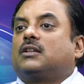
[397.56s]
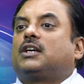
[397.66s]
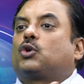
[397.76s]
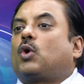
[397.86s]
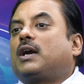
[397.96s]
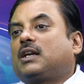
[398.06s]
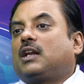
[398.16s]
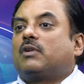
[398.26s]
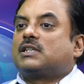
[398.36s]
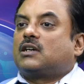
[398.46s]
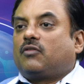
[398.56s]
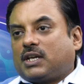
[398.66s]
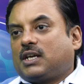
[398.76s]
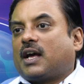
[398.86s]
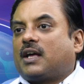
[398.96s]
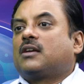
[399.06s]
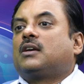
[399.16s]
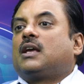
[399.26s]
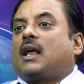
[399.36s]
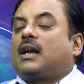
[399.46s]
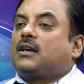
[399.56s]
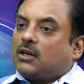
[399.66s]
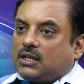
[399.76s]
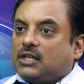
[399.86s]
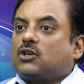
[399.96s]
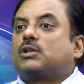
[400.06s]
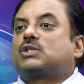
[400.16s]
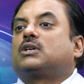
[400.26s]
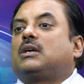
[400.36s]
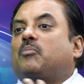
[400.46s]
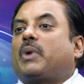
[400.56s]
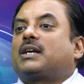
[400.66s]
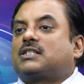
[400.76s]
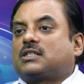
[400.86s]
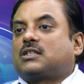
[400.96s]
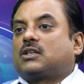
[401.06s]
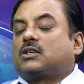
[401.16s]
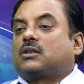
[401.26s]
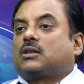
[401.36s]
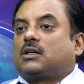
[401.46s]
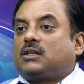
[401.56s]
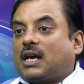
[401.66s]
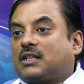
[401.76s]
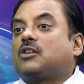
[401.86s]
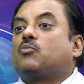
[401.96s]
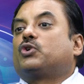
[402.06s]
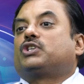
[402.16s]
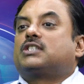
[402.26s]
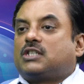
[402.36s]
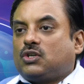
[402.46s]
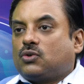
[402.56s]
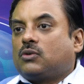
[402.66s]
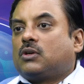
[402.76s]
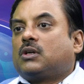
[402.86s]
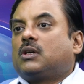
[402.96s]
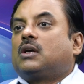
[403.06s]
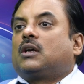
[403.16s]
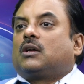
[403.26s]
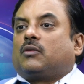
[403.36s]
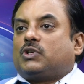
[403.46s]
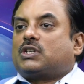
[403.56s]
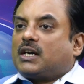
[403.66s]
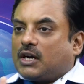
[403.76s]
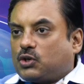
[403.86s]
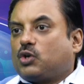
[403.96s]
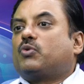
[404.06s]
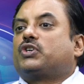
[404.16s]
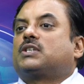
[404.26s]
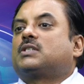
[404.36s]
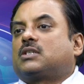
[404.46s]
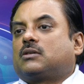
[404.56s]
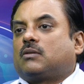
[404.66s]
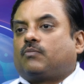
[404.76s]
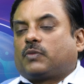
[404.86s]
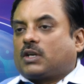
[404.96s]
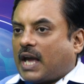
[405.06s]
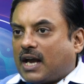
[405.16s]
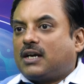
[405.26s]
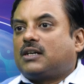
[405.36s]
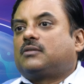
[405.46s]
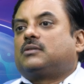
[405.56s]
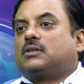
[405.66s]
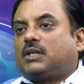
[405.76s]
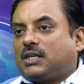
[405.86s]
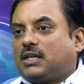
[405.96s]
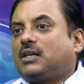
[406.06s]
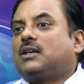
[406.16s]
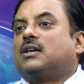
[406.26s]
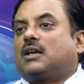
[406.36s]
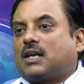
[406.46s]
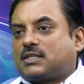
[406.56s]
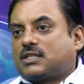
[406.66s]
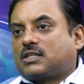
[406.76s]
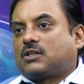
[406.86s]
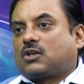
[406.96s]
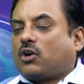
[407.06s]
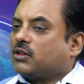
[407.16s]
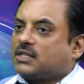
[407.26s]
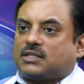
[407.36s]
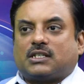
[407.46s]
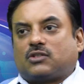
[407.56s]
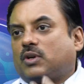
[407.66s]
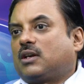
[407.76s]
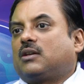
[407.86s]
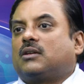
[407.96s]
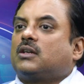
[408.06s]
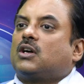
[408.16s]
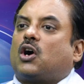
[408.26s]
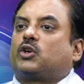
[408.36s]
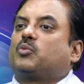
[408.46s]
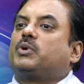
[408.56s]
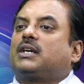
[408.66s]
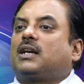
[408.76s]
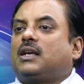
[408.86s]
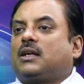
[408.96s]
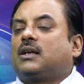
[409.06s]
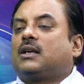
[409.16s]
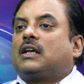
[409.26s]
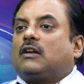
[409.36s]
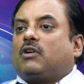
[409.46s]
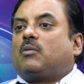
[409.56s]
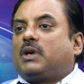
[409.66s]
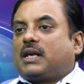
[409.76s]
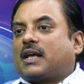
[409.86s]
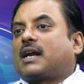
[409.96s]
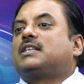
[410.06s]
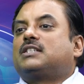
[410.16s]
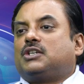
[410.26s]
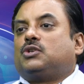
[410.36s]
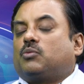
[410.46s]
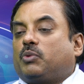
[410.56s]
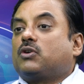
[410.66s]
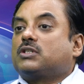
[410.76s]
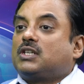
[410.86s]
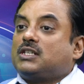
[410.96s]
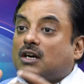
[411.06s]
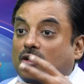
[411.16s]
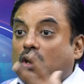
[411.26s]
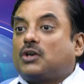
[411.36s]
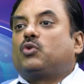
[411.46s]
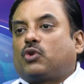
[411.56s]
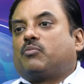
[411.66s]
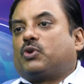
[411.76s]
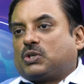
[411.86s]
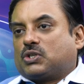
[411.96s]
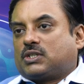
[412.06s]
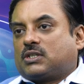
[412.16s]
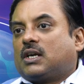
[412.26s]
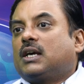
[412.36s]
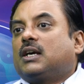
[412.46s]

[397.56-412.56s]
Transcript: the cruelty levels are very high. And it also impacts the other emotions in you, which are negative emotions, anger, greed, lust, all these things will automatically will be arise in you. Because these are not your emotions.